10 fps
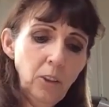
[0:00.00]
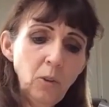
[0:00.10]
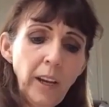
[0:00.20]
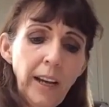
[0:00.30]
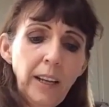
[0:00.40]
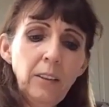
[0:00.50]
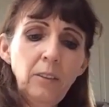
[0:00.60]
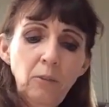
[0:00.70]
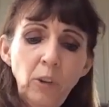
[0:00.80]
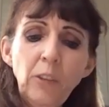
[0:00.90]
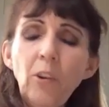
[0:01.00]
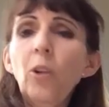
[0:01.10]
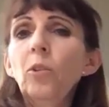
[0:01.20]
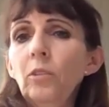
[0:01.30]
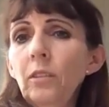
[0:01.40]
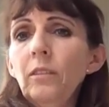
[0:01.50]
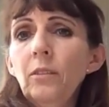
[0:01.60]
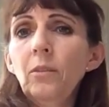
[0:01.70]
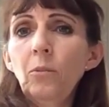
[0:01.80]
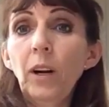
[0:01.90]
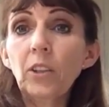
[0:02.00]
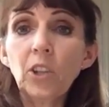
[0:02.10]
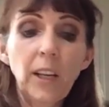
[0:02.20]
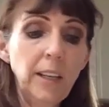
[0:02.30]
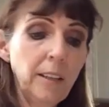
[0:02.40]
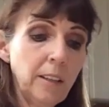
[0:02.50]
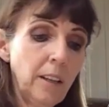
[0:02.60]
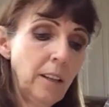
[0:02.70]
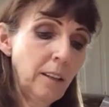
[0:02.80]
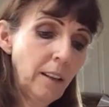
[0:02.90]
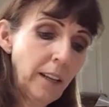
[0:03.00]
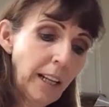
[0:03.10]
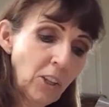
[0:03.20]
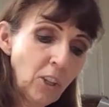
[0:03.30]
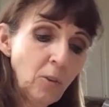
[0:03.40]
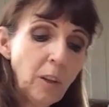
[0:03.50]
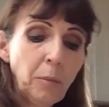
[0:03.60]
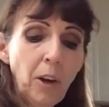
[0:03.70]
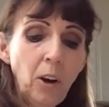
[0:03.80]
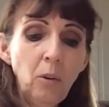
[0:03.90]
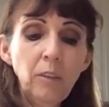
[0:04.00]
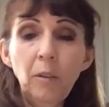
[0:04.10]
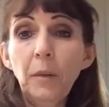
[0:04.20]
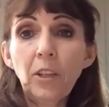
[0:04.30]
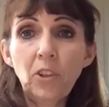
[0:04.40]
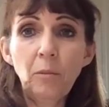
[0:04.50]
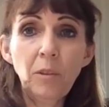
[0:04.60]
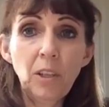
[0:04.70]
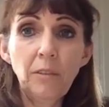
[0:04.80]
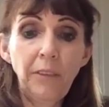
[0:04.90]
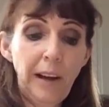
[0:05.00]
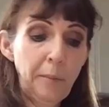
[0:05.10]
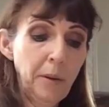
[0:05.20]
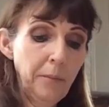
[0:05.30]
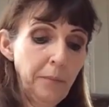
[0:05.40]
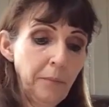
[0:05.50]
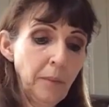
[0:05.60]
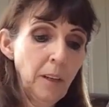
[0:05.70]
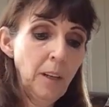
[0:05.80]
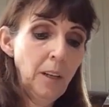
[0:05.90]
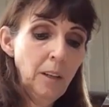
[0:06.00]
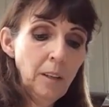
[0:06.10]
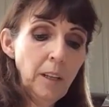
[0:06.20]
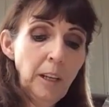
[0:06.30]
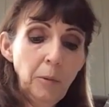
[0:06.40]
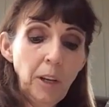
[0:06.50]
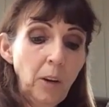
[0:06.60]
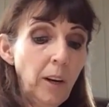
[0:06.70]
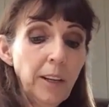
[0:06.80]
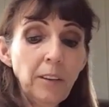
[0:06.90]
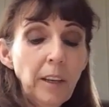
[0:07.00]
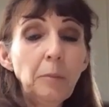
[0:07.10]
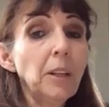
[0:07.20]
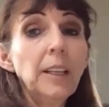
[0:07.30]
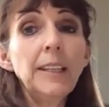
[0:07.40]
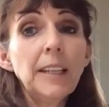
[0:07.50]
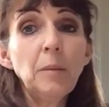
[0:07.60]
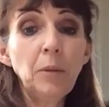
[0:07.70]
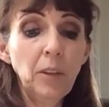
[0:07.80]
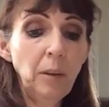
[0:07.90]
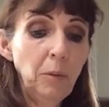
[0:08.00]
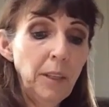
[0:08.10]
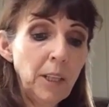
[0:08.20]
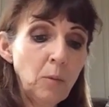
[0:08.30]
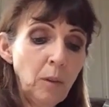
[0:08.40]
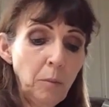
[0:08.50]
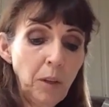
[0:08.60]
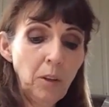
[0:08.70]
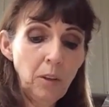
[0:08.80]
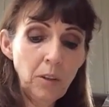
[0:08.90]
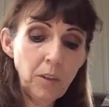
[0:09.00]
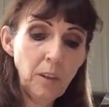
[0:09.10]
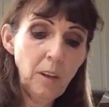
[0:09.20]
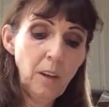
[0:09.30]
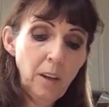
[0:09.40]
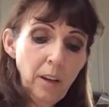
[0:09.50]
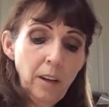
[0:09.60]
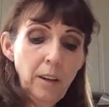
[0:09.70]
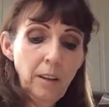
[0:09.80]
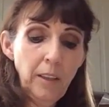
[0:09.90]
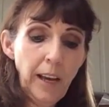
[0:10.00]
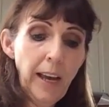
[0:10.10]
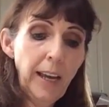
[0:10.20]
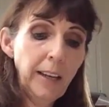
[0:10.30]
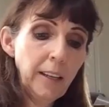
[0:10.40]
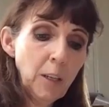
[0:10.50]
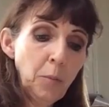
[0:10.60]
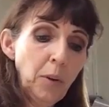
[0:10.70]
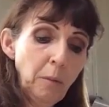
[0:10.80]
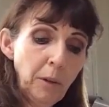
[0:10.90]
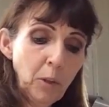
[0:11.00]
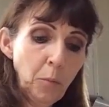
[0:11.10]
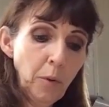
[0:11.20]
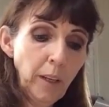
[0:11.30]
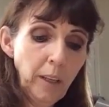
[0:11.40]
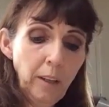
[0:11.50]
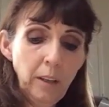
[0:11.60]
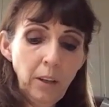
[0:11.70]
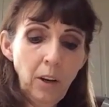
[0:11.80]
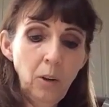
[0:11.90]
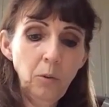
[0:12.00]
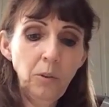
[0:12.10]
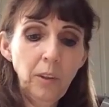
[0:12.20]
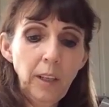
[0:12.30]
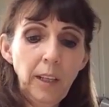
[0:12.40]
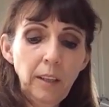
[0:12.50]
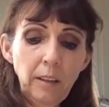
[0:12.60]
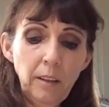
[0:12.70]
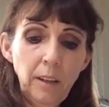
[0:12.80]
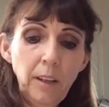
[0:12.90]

You can re-roll Welsh cakes and actually use up the whole of the mixture, which is fab. So here we go. I don't think I'm going to need any milking with this one because that egg is pretty much bringing the whole thing